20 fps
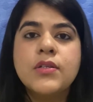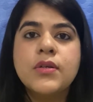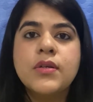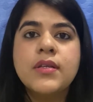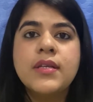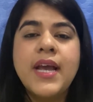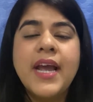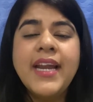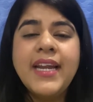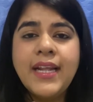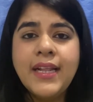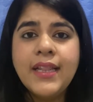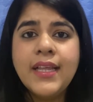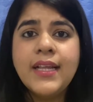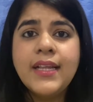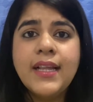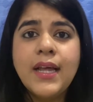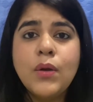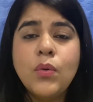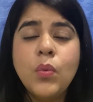or
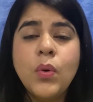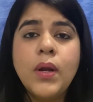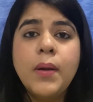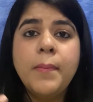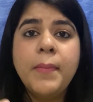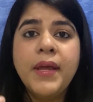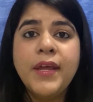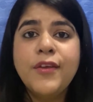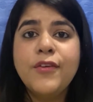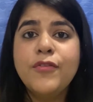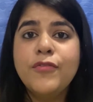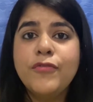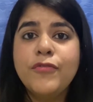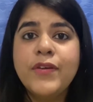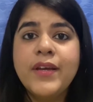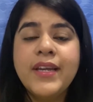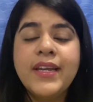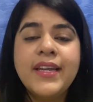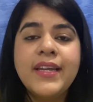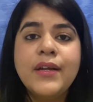anything that will make you
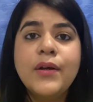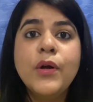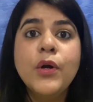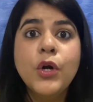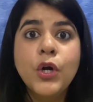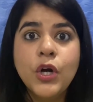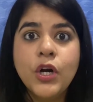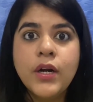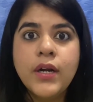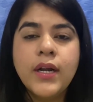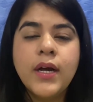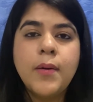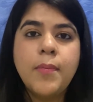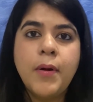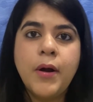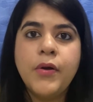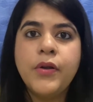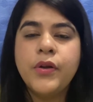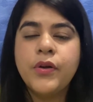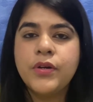feel good
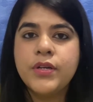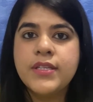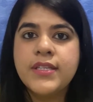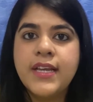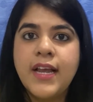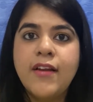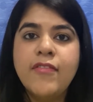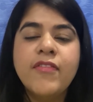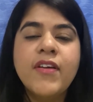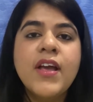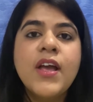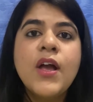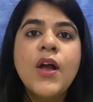about yourself,